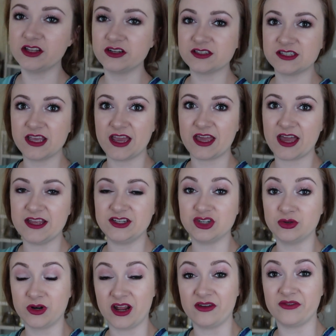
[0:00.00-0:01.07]
it looks like I
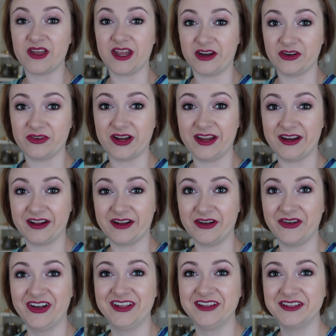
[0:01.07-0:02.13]
don't have hair right
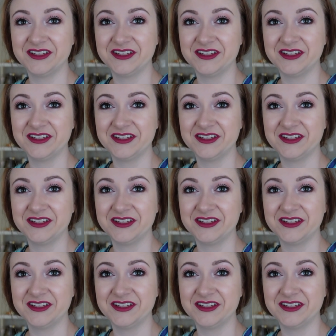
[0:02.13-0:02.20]
now.